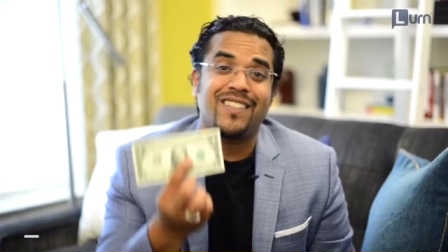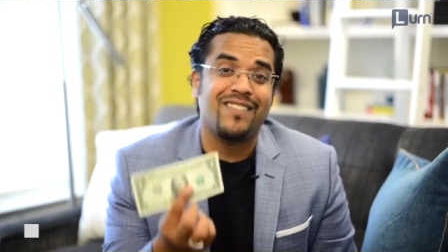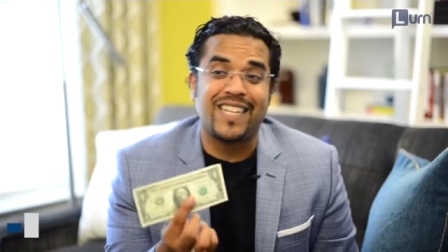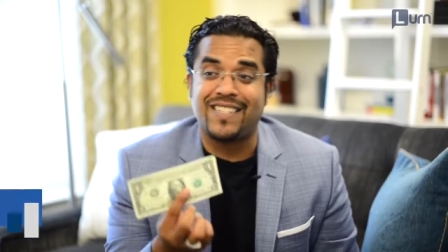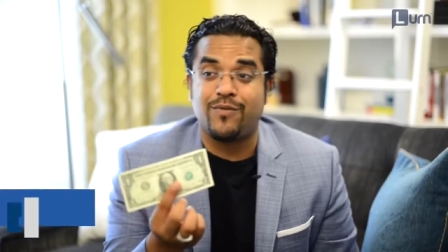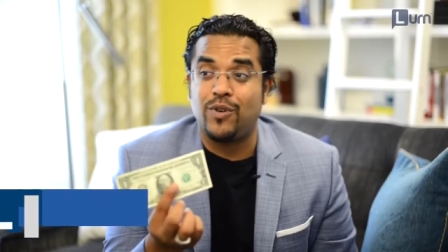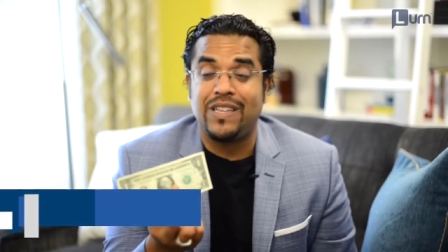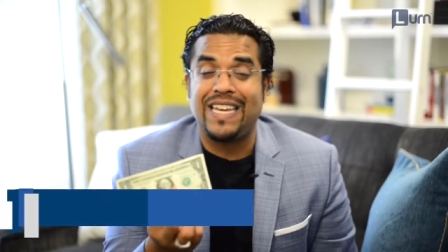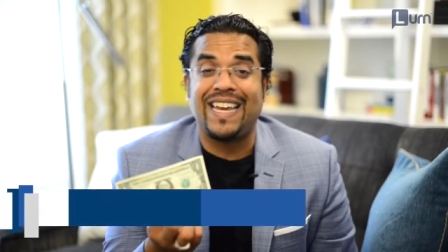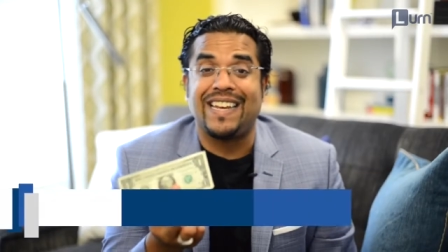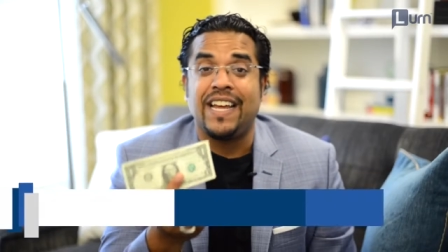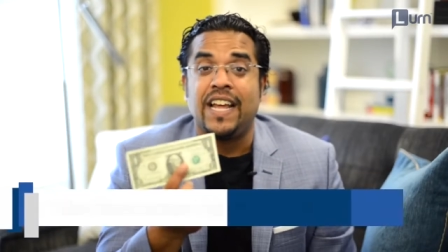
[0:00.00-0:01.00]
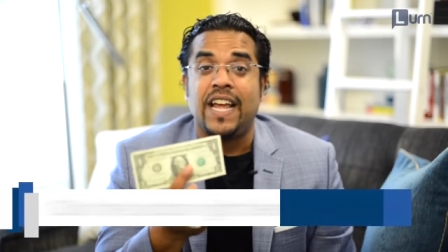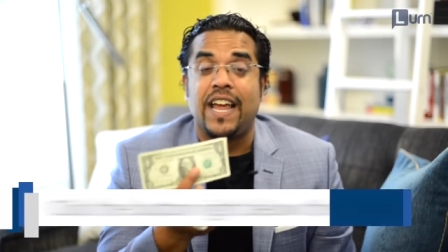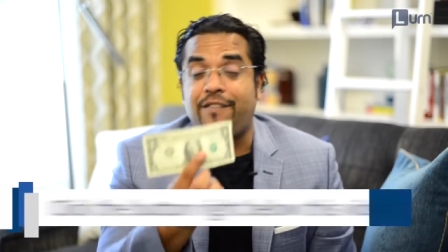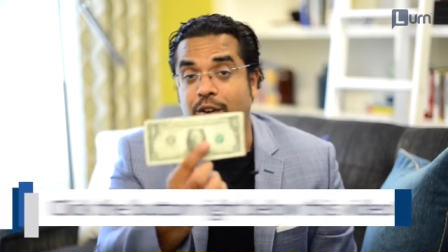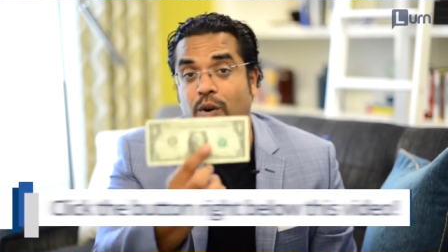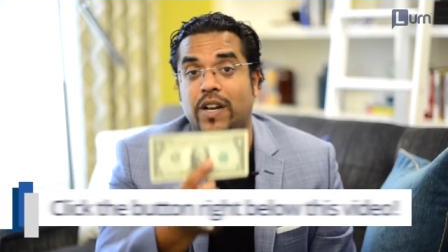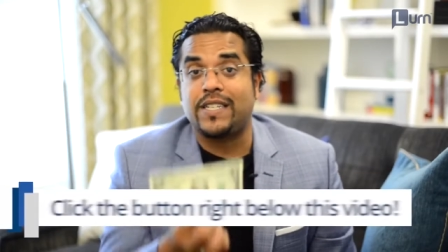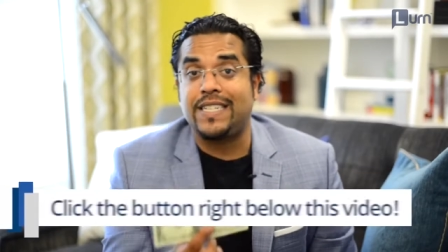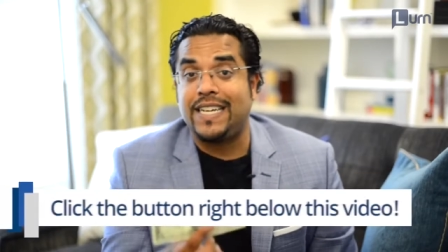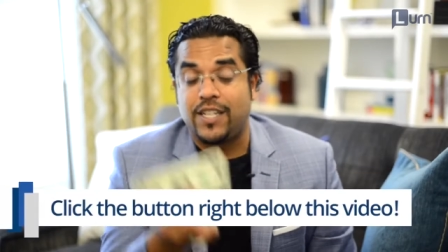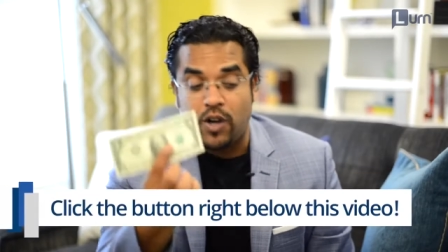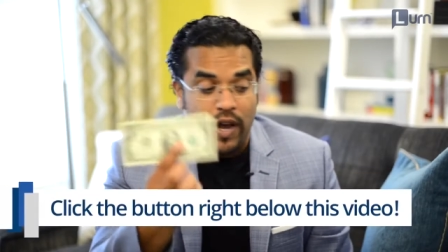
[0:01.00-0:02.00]
That's really it. If you want to
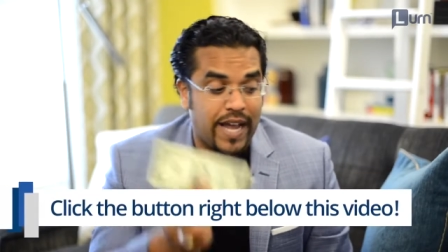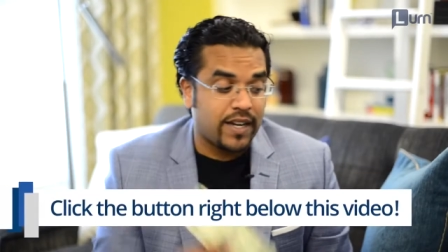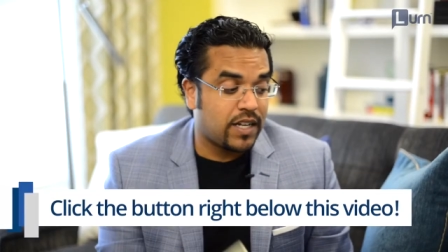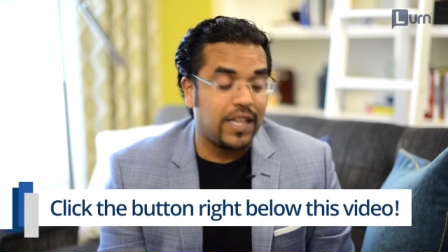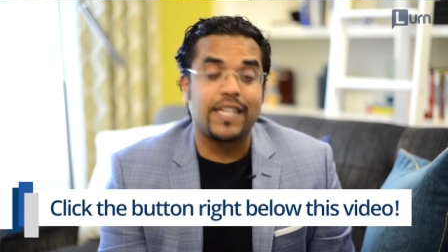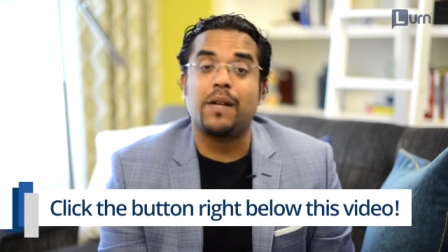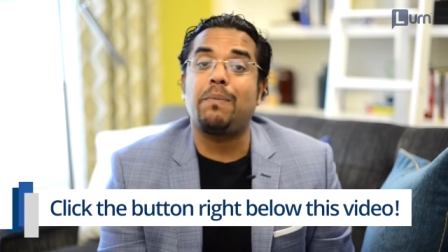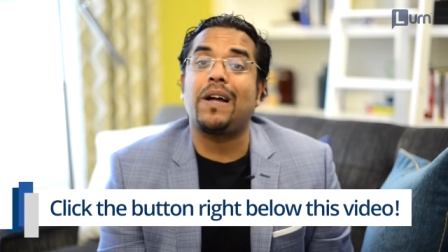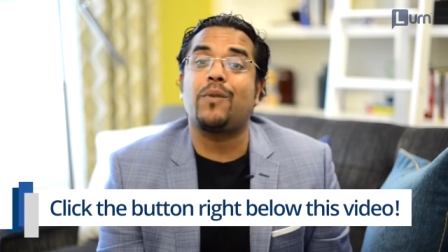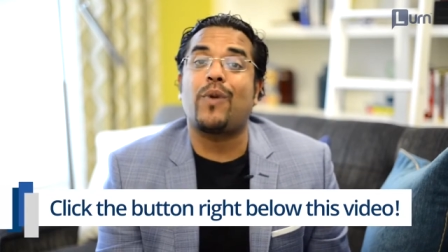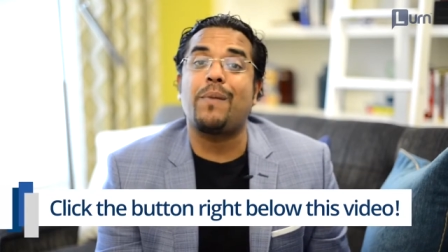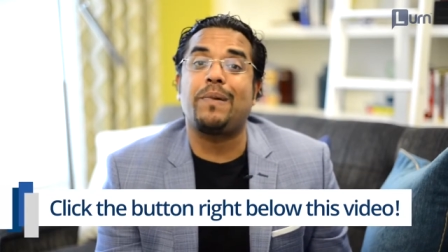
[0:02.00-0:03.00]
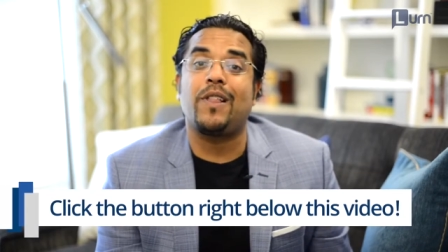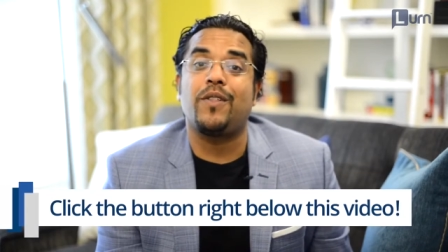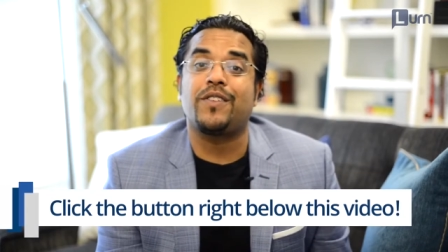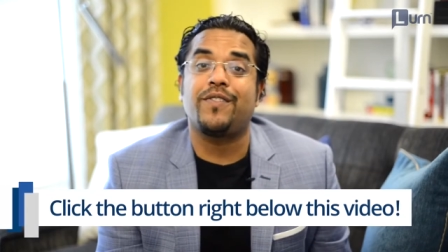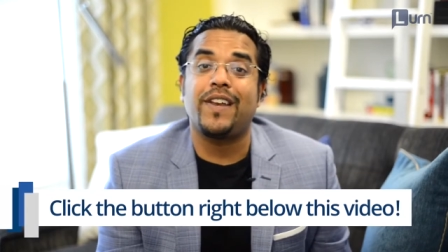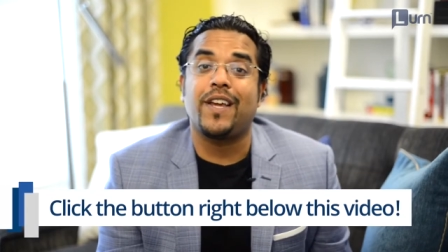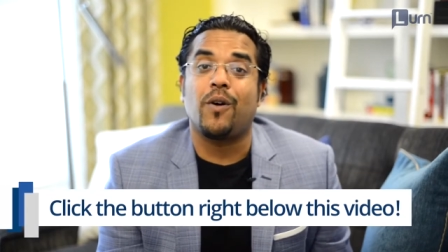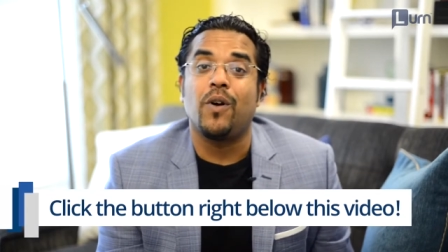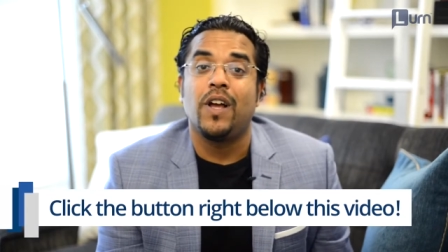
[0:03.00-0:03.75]
see, go ahead, click the button right below this video.